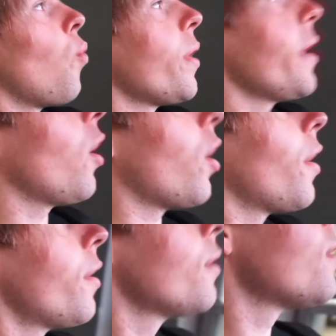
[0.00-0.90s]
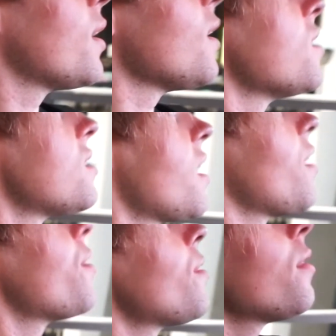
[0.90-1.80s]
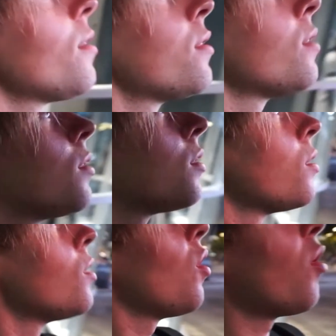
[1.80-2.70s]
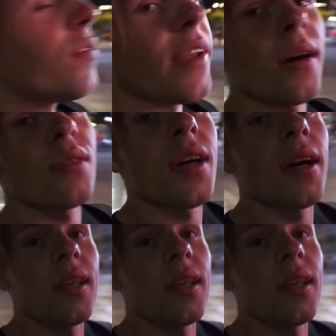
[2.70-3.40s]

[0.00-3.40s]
we are in the center of downtown